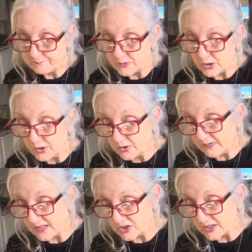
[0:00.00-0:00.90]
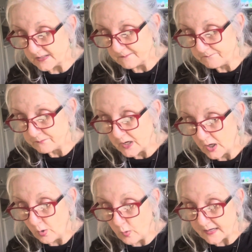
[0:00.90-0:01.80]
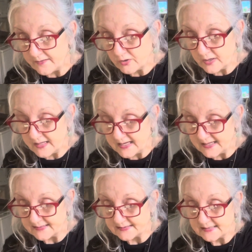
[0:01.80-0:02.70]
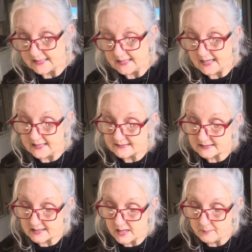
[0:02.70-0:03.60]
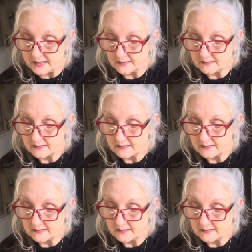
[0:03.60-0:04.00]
to your vision, whatever it is, it is coming.